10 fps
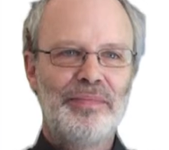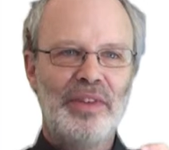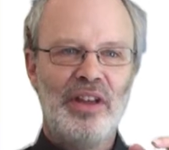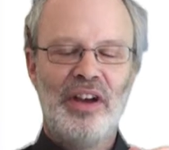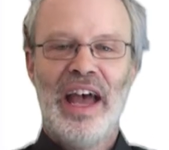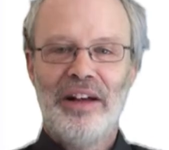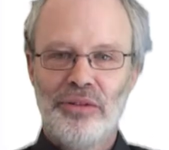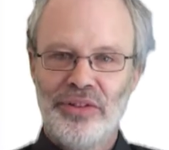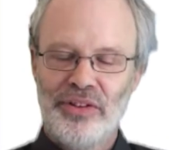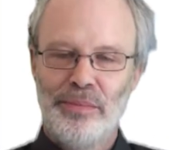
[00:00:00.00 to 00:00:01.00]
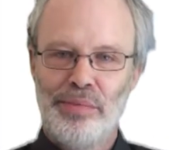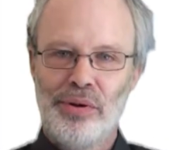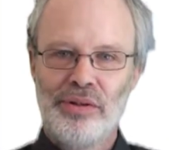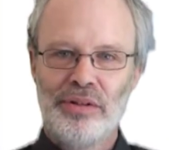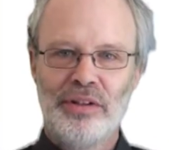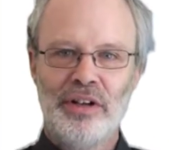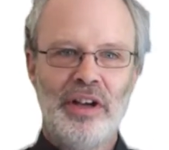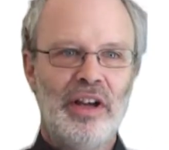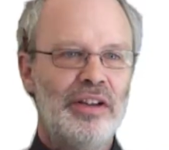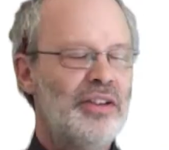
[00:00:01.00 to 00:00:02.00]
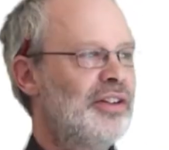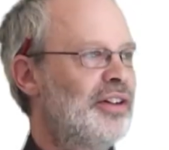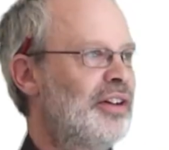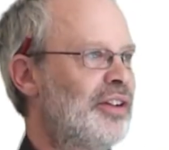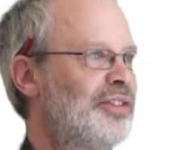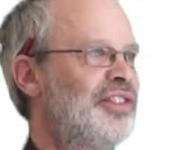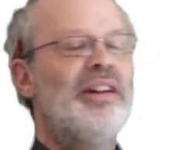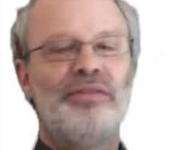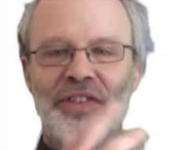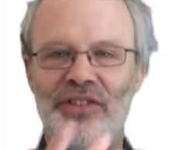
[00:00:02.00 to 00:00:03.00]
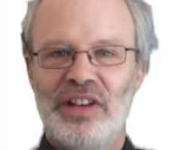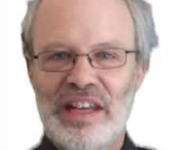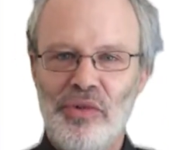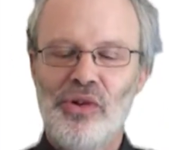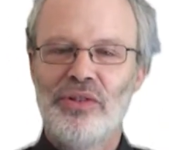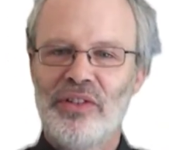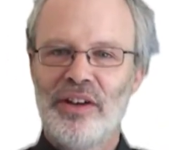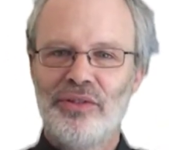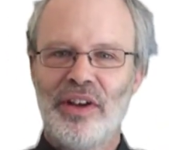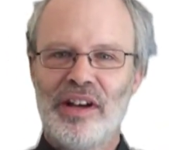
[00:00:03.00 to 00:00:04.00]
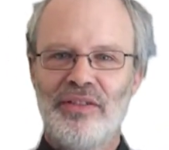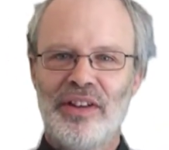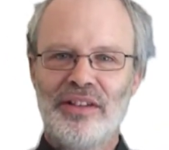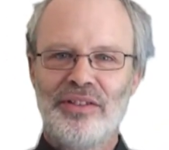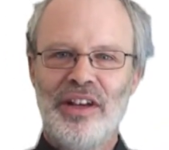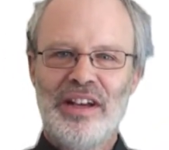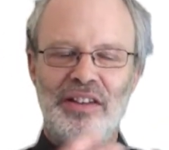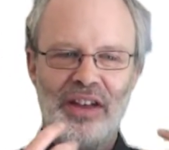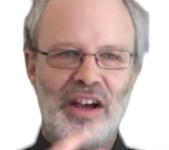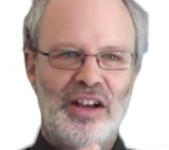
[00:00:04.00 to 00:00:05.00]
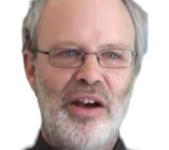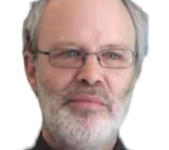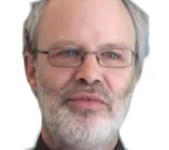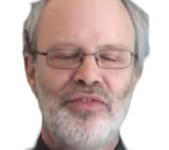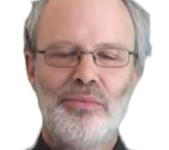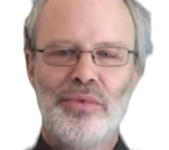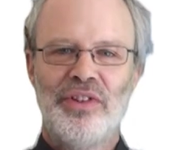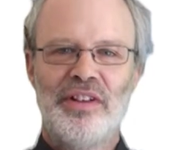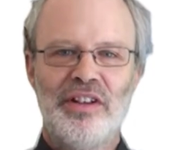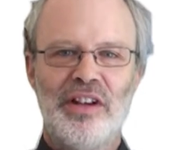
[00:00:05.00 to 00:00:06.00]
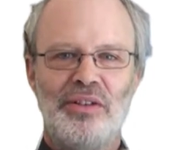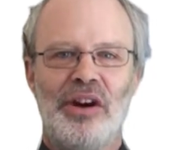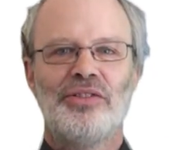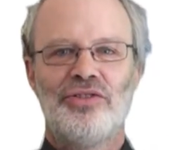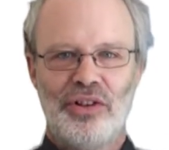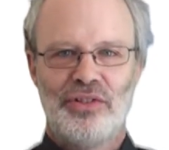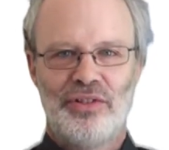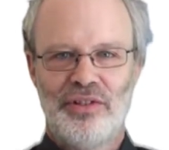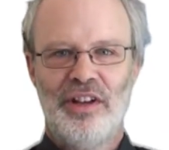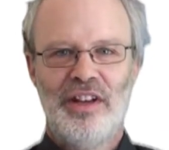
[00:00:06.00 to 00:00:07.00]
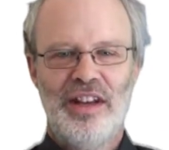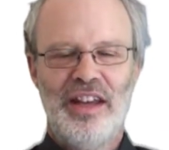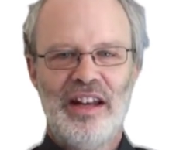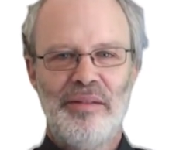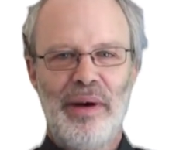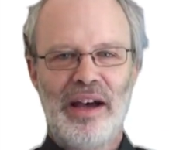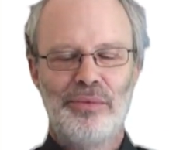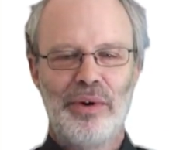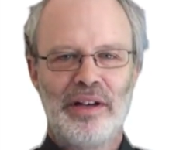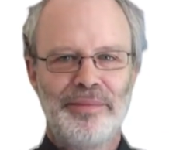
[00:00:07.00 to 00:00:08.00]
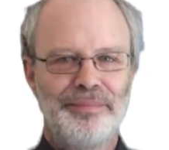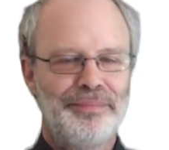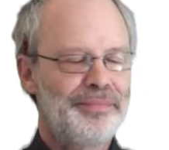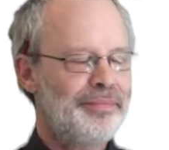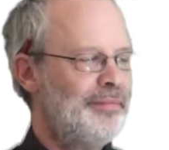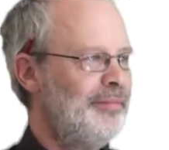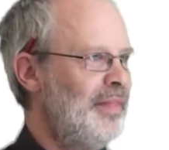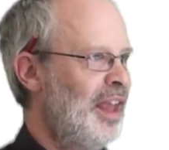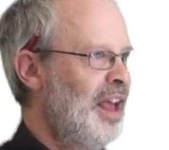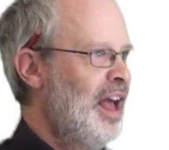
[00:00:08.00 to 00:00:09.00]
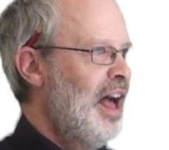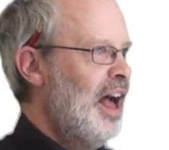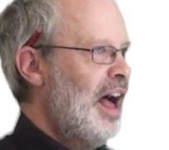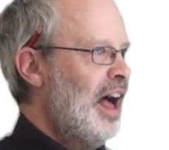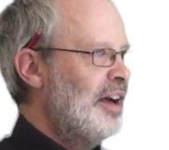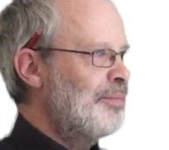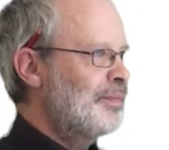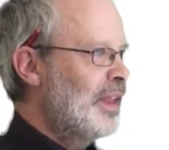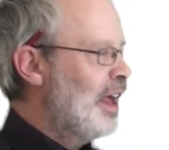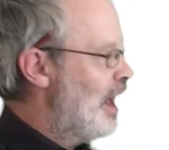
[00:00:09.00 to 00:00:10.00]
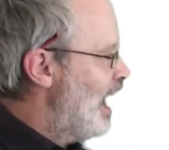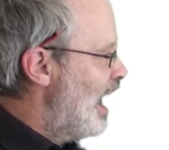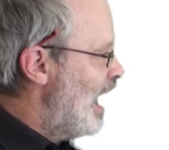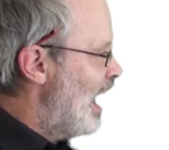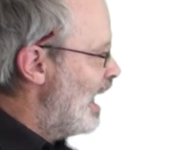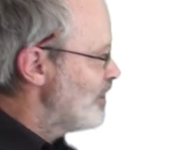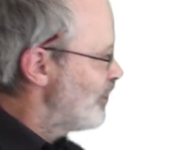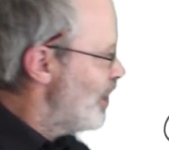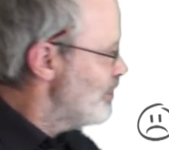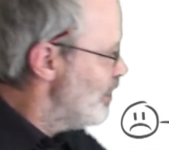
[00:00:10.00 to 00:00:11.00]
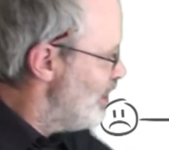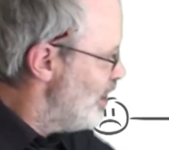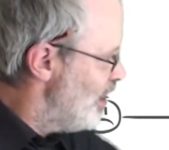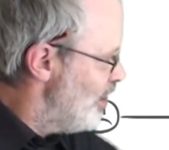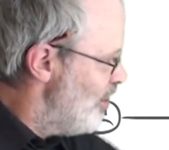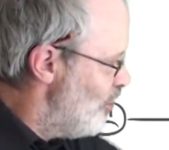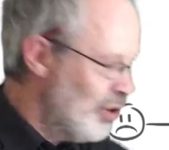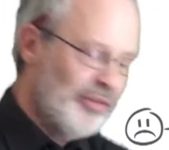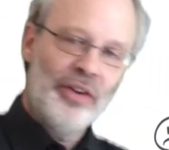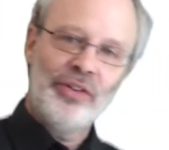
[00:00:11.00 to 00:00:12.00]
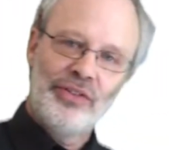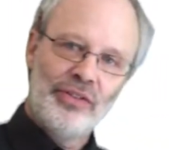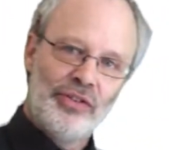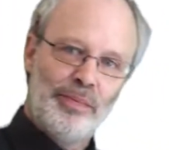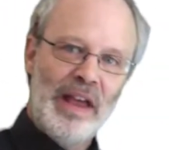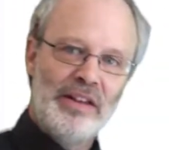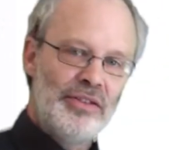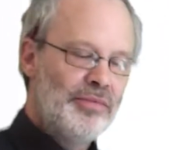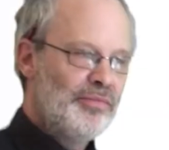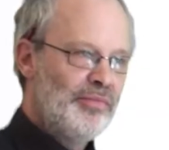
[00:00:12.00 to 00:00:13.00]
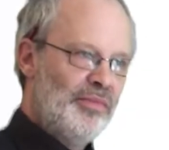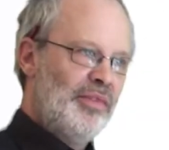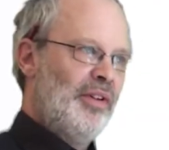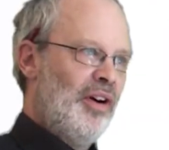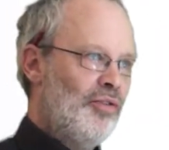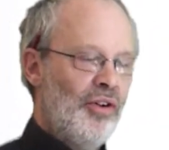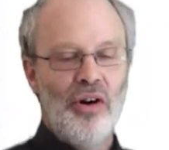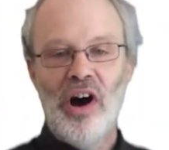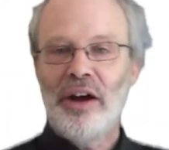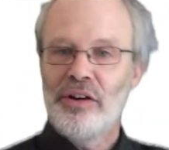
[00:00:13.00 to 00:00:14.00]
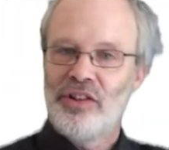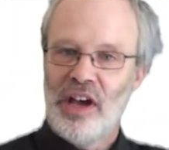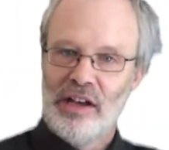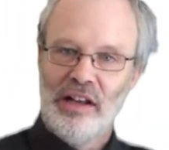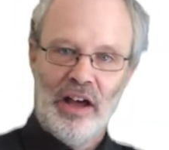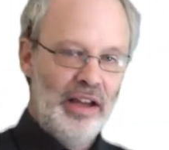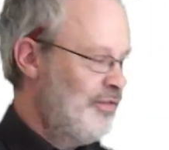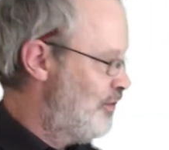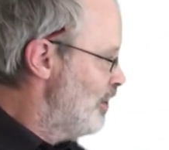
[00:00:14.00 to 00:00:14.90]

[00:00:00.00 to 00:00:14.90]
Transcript: your health is poor, your self-esteem, all of those kind of things that come from within you are just in a bad way. And so all of us spend our entire life